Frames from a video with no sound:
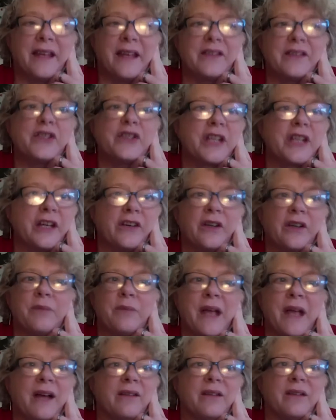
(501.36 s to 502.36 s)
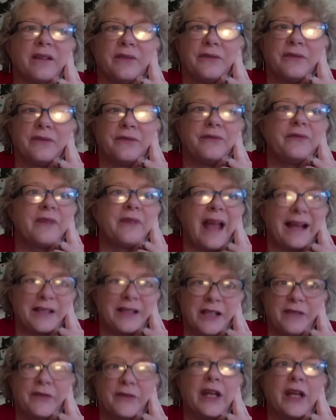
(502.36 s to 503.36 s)
the sheer um, amount of
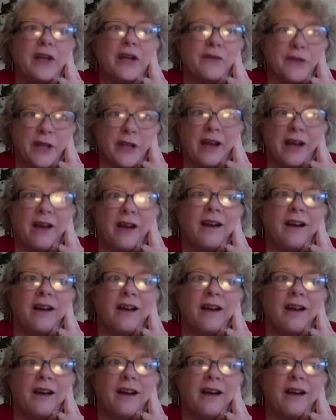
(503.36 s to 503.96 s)
activity over yeah, there.